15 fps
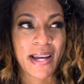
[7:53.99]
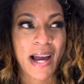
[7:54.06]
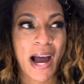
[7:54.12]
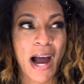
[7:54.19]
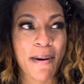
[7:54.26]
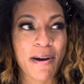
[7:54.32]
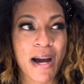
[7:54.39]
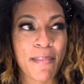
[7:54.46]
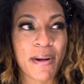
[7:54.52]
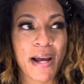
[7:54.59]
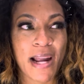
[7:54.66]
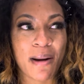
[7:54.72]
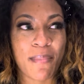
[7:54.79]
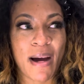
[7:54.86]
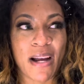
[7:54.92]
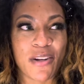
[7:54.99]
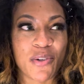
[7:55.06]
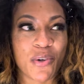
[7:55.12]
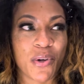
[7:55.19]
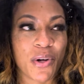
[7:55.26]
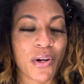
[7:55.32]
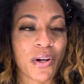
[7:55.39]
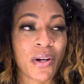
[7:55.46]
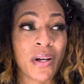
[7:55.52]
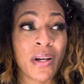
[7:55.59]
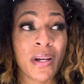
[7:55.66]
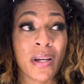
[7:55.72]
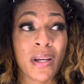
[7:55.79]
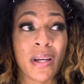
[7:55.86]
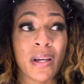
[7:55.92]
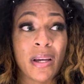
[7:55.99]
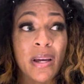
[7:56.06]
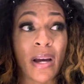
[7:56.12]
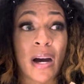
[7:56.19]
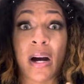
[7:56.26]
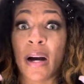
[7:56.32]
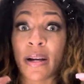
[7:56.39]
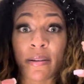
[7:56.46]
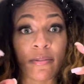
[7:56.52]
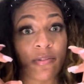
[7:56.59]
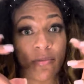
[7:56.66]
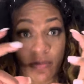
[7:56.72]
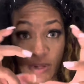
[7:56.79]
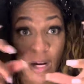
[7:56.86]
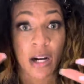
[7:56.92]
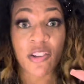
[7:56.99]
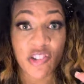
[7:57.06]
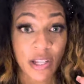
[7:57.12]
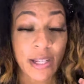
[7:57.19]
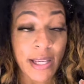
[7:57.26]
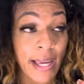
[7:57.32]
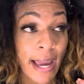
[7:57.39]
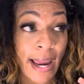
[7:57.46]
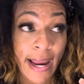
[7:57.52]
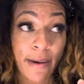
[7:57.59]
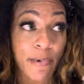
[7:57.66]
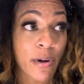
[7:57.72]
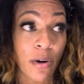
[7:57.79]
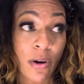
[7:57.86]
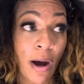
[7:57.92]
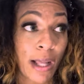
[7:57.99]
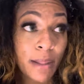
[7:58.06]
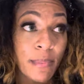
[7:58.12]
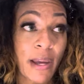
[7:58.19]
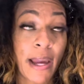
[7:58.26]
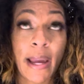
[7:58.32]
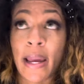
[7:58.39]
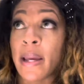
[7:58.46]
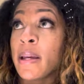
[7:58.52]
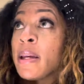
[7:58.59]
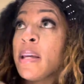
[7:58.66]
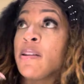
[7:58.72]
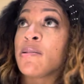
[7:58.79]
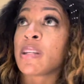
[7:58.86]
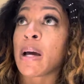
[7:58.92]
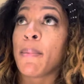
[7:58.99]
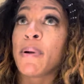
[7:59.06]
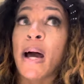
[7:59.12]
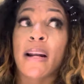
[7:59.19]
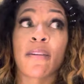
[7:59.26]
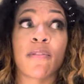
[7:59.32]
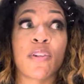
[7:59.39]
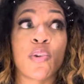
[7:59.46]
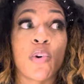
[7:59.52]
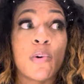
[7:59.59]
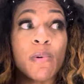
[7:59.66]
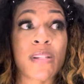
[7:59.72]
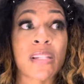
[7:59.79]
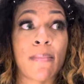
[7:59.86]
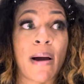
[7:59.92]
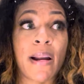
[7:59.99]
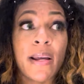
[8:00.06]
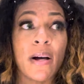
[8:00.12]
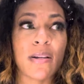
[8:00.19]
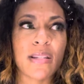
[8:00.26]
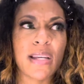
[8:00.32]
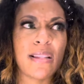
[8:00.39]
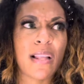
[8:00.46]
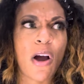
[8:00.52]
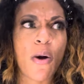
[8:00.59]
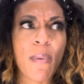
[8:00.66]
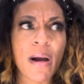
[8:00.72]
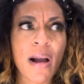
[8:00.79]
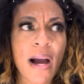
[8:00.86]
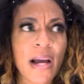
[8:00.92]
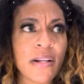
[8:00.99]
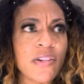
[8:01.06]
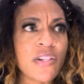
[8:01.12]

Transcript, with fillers: I'm coming out of my door a, a Jenny gang, we're gonna call him gang. He's coming out of a door with somebody else. he's like, oh my God,